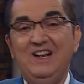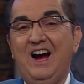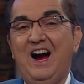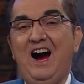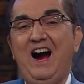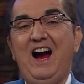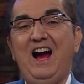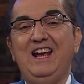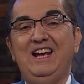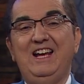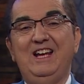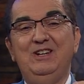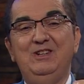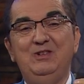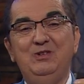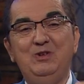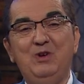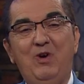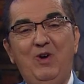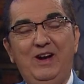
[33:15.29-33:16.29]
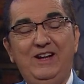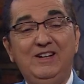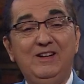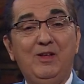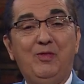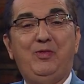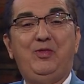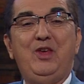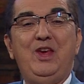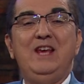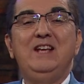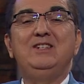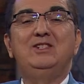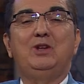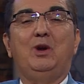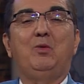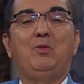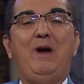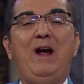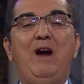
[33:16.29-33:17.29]
I anoint things
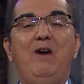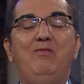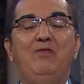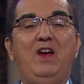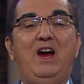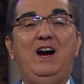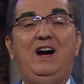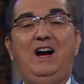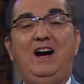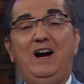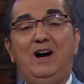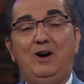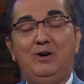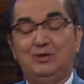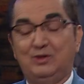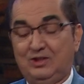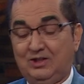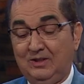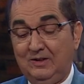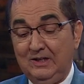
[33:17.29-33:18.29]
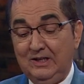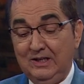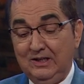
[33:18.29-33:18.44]
around the house.